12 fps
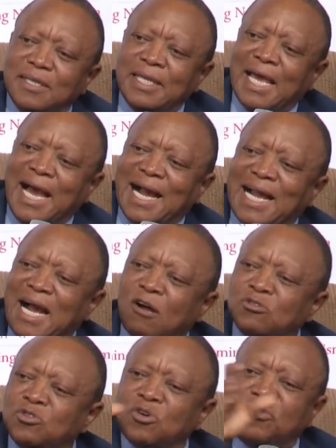the
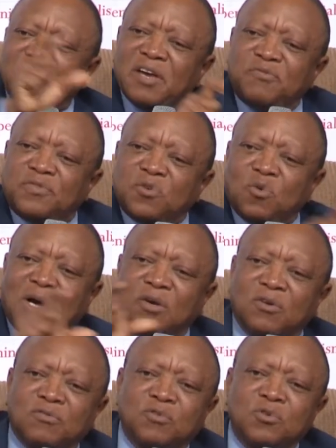accounts of every
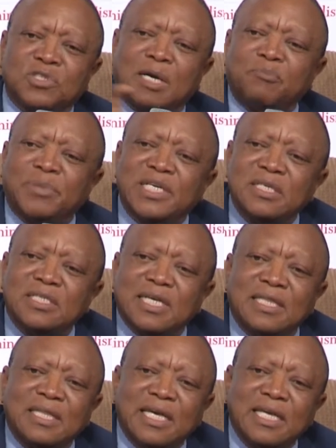one of those companies
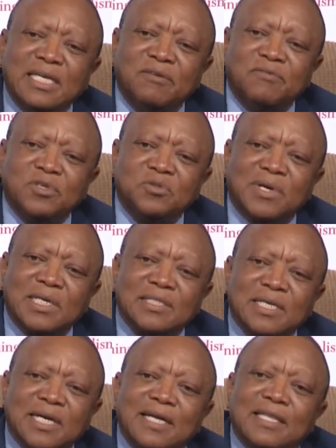and the
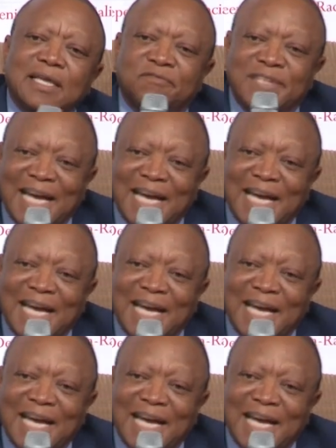individuals. They've